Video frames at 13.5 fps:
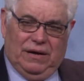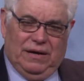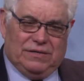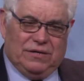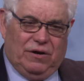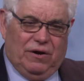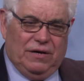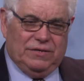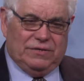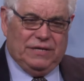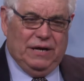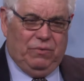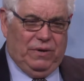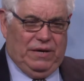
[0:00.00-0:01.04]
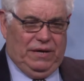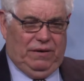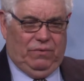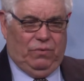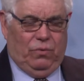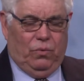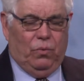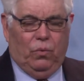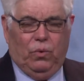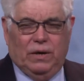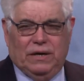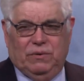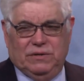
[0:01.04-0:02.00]
it's hard to say what he
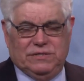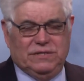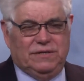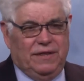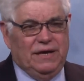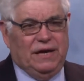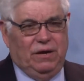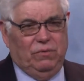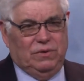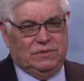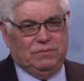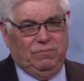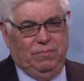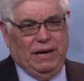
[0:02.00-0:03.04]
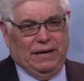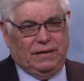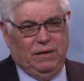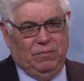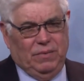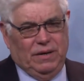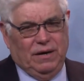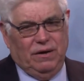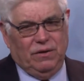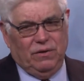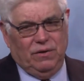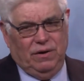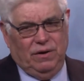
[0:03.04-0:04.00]
what was his thinking was back then, but
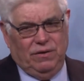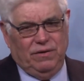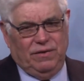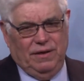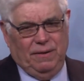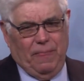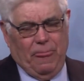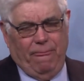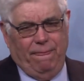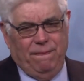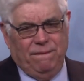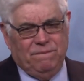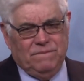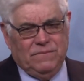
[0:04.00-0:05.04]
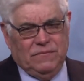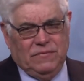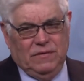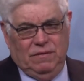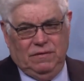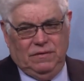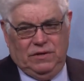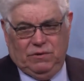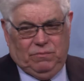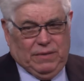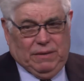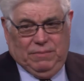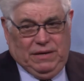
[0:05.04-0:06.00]
other other than you
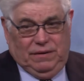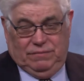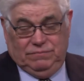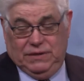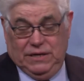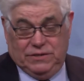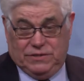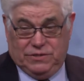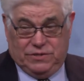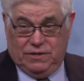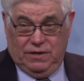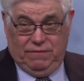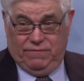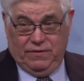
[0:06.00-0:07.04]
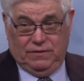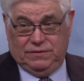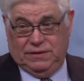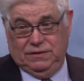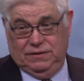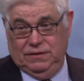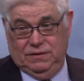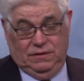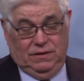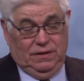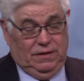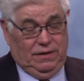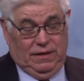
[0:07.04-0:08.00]
know maybe he sincerely felt that
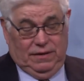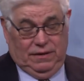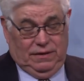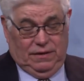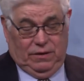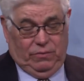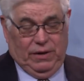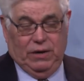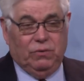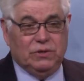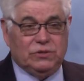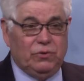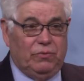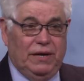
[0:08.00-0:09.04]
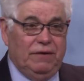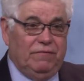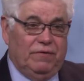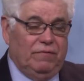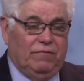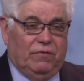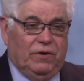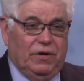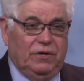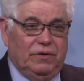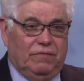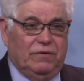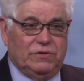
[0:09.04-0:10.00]
uh, Laredo wasn't ready for a four
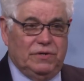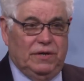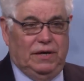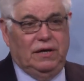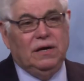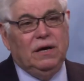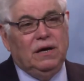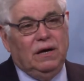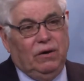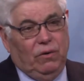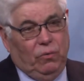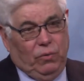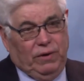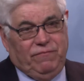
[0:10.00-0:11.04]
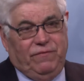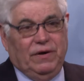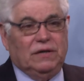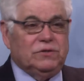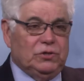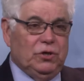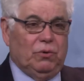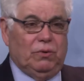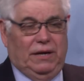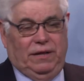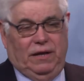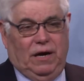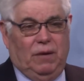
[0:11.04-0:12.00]
year university we felt
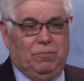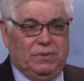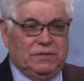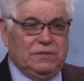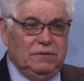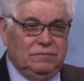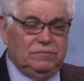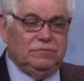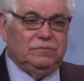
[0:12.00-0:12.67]
totally the opposite.